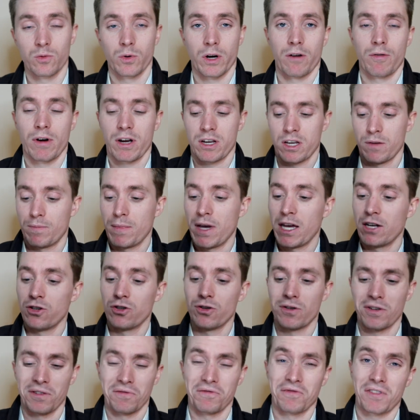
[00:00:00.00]
is what I
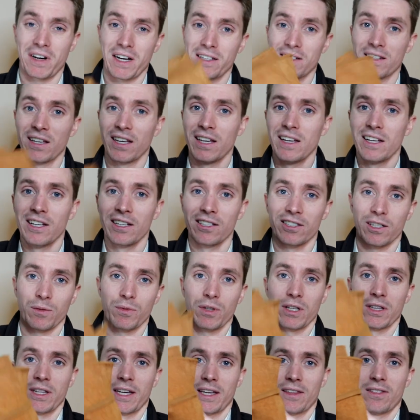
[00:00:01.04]
recommend. You can find
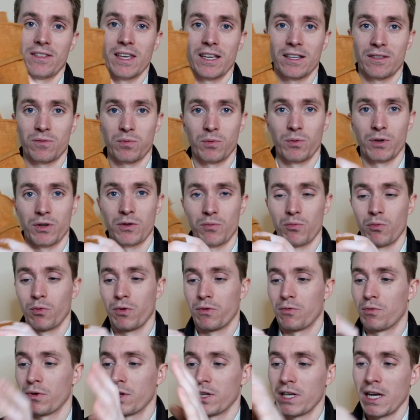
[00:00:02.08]
something like this which,
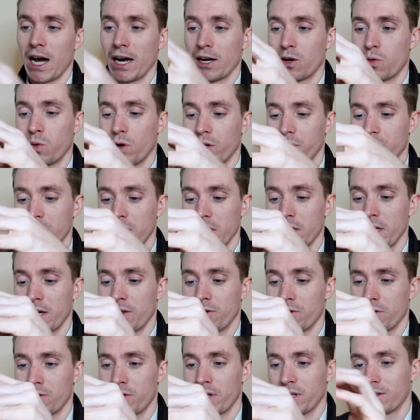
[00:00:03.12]
with really high quality
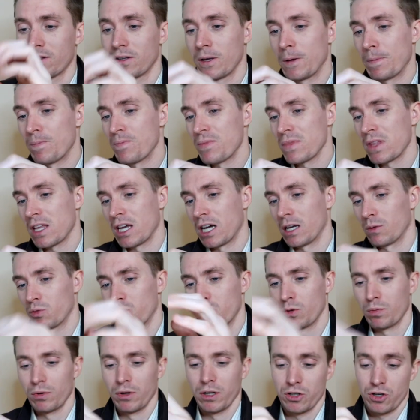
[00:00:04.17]
leather that's um,
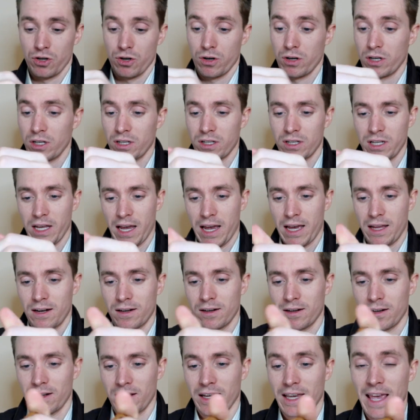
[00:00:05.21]
super luxurious,
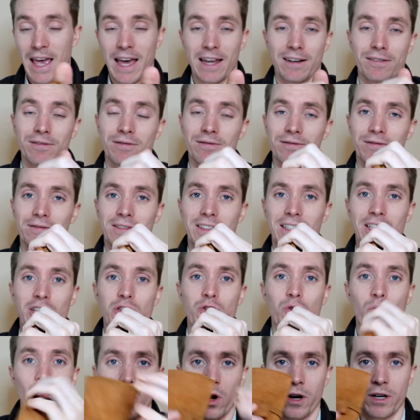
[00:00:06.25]
and again,
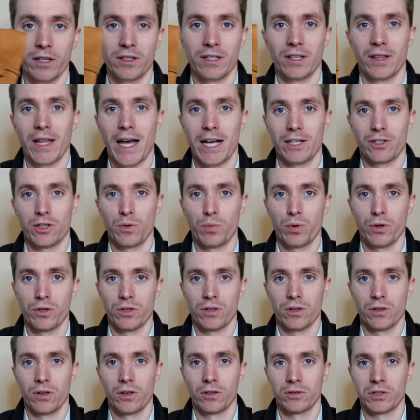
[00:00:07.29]
you want it to last the
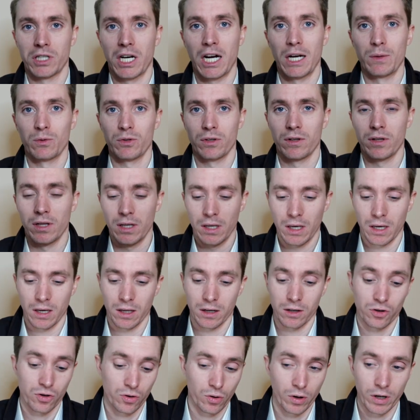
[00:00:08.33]
person a long time so that they
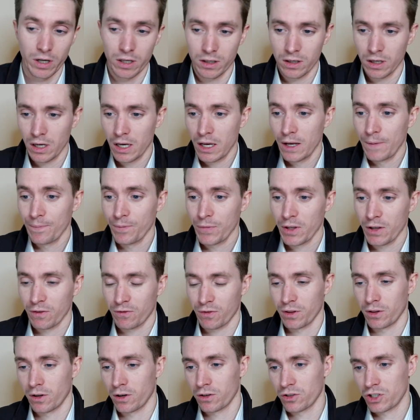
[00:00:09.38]
can enjoy it
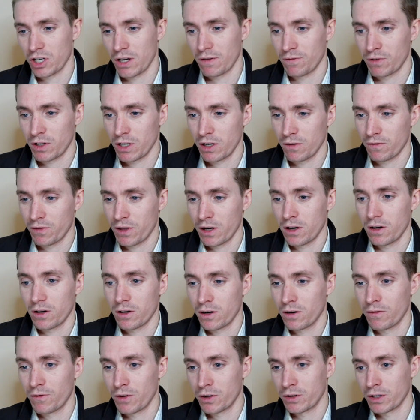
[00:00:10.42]
for the longevity of their
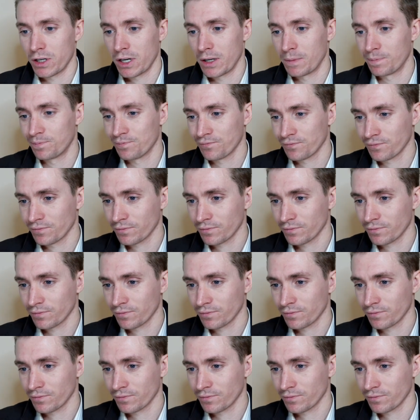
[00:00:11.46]
of their time.